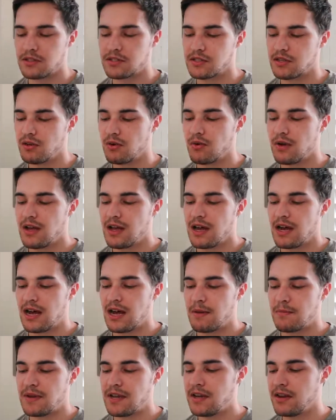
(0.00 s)
So
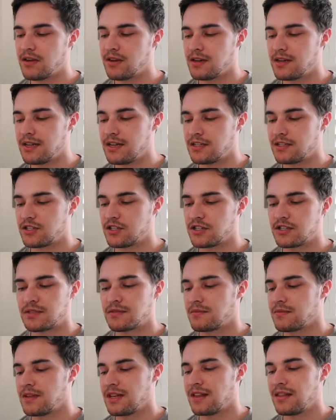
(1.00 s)
here it's just,